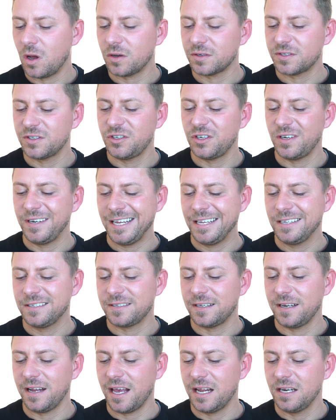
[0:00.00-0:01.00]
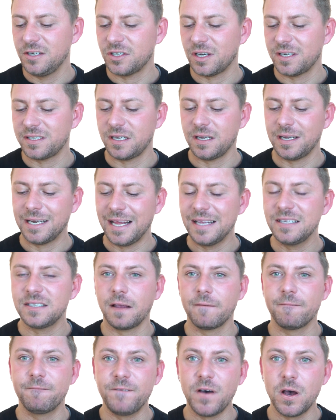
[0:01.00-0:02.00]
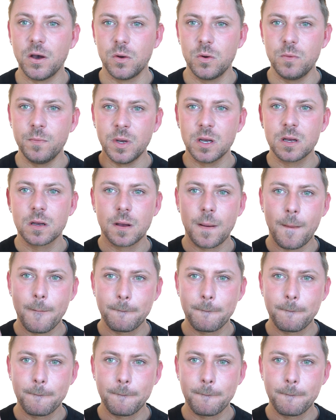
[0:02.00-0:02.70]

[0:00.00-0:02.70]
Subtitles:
Oxygen Instant Energizing Cleansing Foam,